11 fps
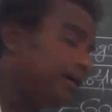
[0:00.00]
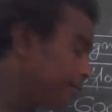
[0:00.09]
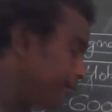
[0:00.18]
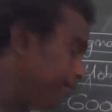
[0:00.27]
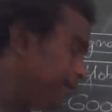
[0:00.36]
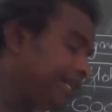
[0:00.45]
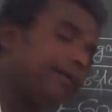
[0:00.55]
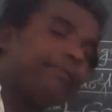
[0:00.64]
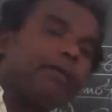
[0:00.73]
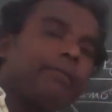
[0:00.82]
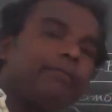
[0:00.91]
beta
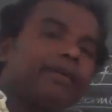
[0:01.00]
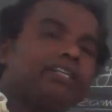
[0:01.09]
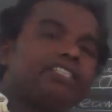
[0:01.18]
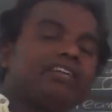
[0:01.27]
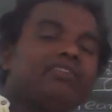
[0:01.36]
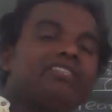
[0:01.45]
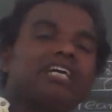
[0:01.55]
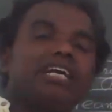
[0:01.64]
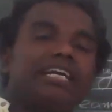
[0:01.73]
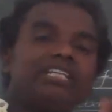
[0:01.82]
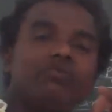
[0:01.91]
polypeptide chain which
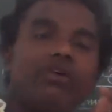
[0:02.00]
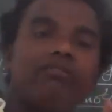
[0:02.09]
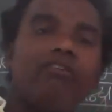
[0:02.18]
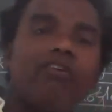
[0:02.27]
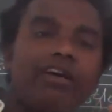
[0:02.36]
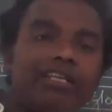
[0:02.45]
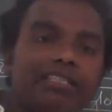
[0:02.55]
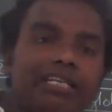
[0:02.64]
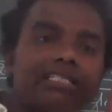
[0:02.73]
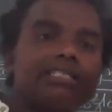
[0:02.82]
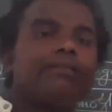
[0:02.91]
contains
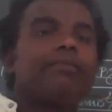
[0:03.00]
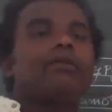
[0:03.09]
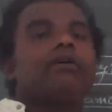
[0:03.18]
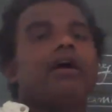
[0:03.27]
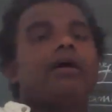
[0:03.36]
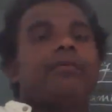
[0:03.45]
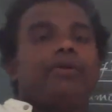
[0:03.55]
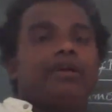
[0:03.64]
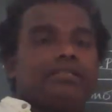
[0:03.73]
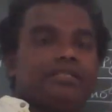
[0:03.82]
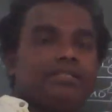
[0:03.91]
146 amino
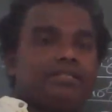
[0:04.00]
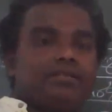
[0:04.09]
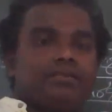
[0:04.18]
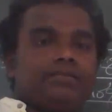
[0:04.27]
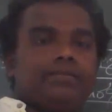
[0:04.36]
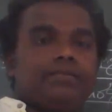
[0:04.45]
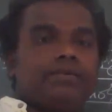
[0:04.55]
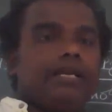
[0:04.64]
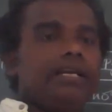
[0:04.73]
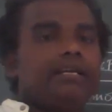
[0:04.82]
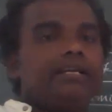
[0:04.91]
acids.
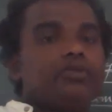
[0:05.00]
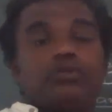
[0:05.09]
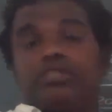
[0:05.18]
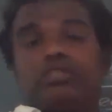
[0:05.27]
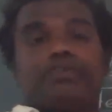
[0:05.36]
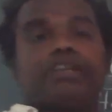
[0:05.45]
Right? So this is very